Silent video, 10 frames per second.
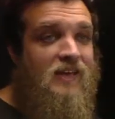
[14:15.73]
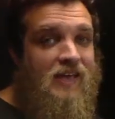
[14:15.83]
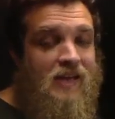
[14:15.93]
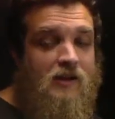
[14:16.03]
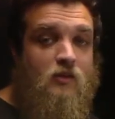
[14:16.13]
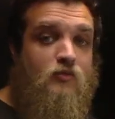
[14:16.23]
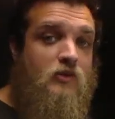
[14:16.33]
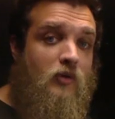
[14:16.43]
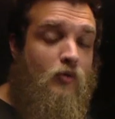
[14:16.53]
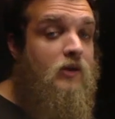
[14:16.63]
and the
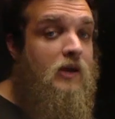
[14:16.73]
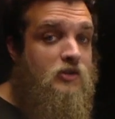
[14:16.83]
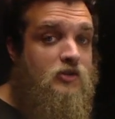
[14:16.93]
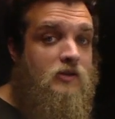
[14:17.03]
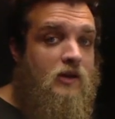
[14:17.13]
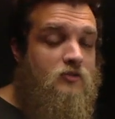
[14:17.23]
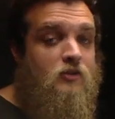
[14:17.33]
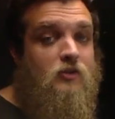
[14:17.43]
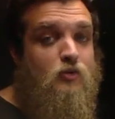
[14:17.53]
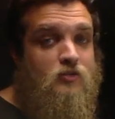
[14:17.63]
feeler gauge
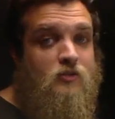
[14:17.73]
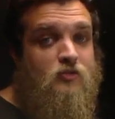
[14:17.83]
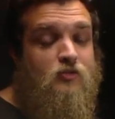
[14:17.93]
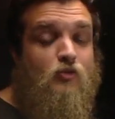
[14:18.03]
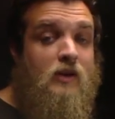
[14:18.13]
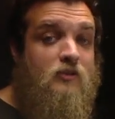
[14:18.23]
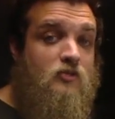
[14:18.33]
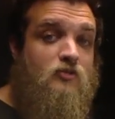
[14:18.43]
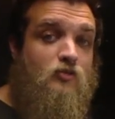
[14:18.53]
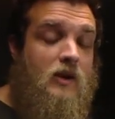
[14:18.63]
test using the string as a
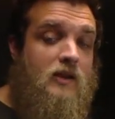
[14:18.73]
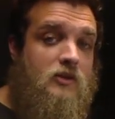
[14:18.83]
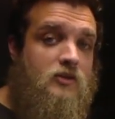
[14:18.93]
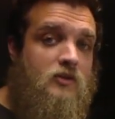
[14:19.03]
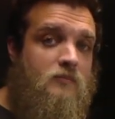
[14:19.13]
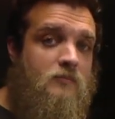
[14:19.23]
straight edge.